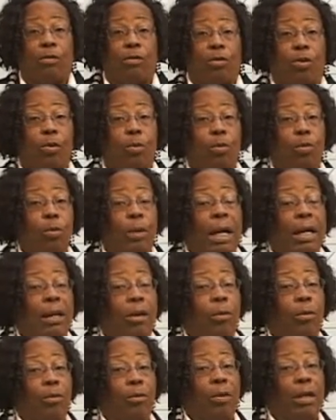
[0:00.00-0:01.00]
2 and
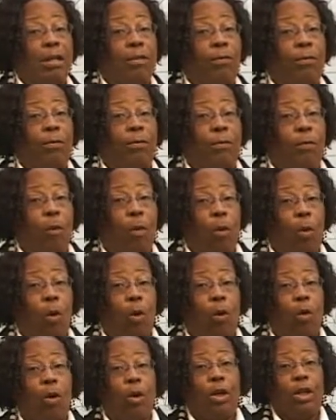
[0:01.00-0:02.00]
our grade
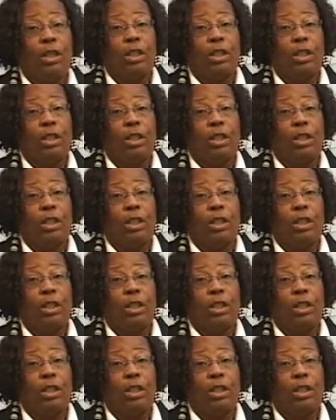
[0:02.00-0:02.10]
4